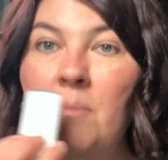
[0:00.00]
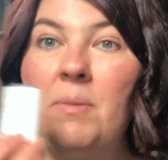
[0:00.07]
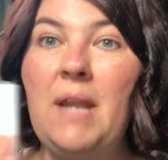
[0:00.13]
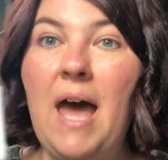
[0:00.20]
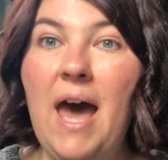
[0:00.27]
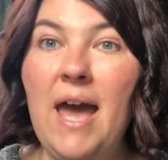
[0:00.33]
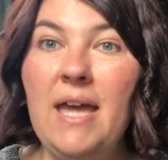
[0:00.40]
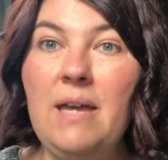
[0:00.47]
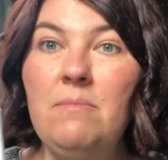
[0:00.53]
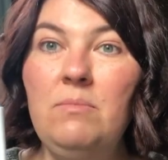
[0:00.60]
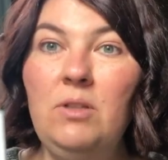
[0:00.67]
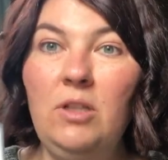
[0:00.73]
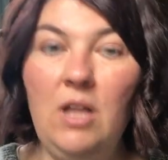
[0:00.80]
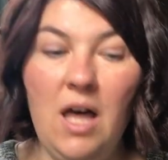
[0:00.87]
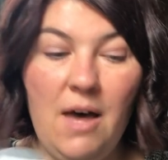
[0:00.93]
but I am
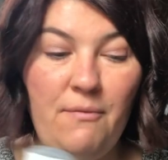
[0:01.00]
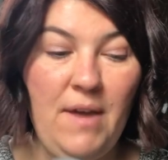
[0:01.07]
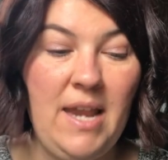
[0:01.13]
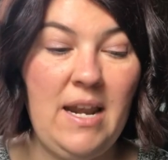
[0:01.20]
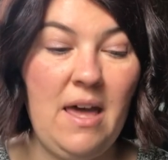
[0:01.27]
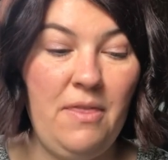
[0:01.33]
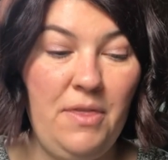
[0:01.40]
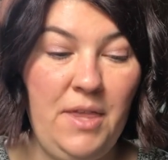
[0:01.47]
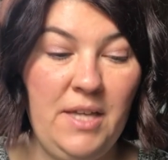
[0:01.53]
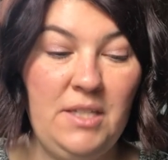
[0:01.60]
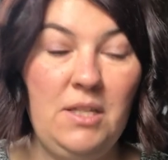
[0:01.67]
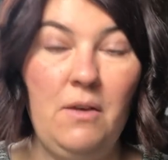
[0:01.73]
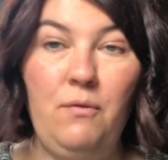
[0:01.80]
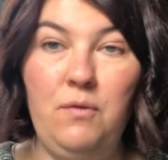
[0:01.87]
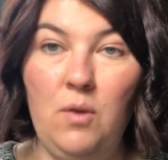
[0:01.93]
loving
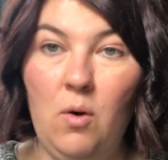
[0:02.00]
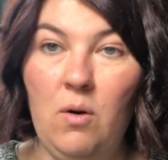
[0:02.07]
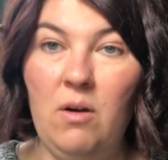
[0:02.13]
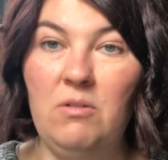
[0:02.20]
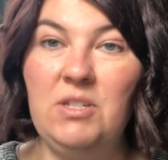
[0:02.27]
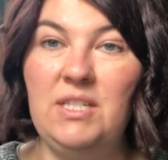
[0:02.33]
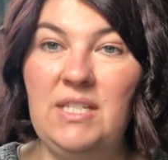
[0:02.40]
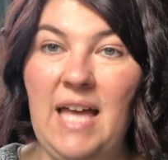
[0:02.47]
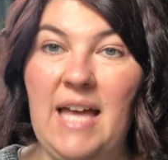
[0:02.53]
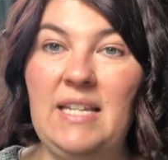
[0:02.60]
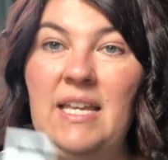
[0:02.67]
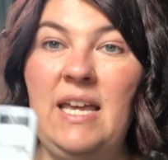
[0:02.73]
this floral scent.